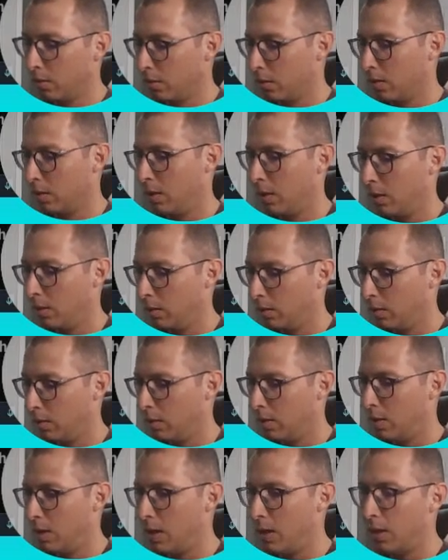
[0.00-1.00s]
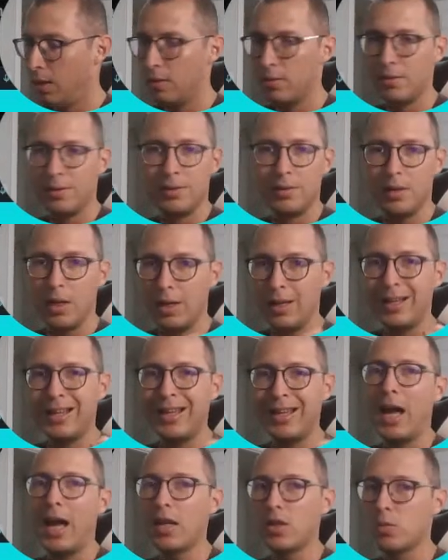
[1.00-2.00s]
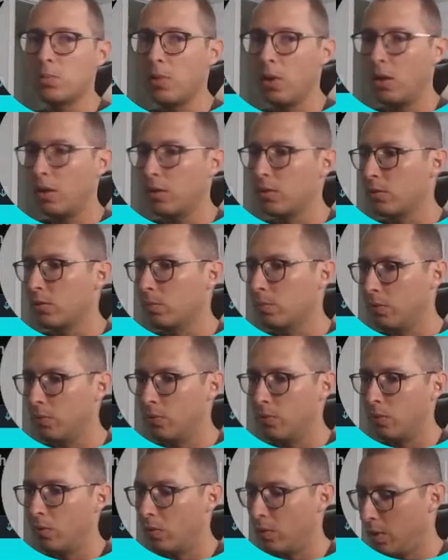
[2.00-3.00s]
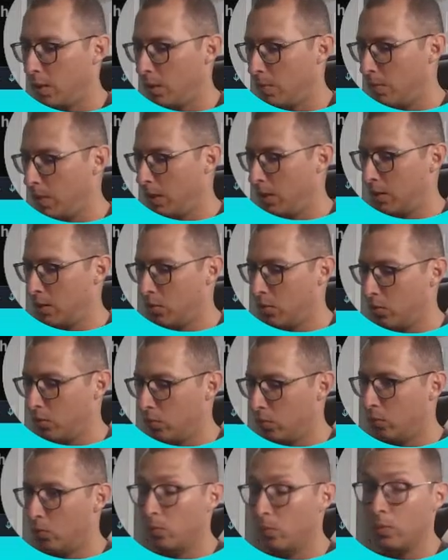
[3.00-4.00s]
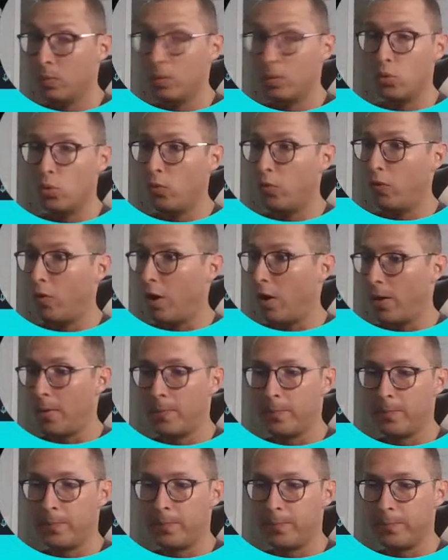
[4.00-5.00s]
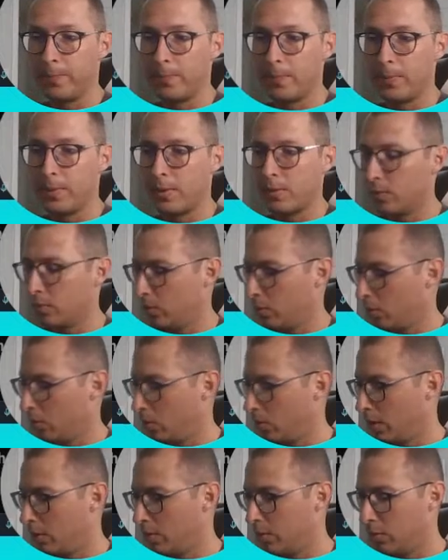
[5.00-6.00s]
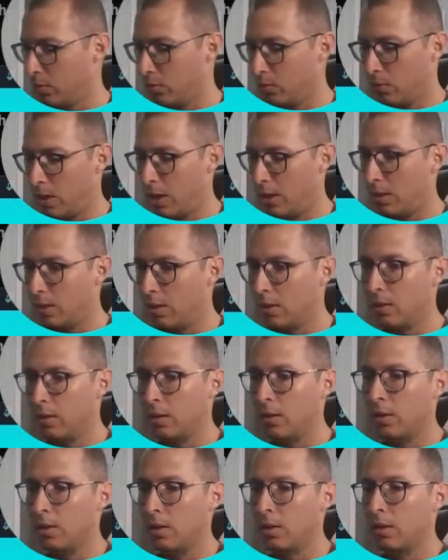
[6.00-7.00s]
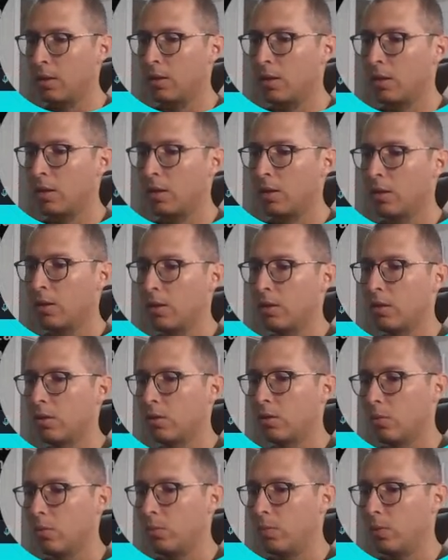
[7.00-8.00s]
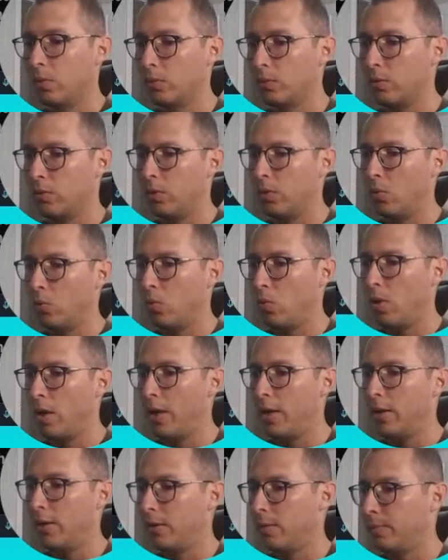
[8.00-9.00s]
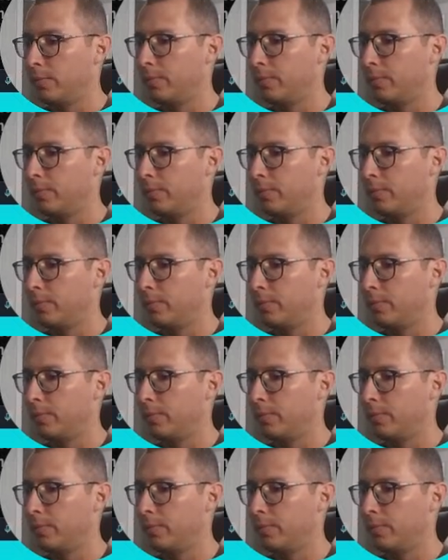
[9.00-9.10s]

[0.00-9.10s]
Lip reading: and I can catch bugs before they make it too far. So let's do that. Composer require,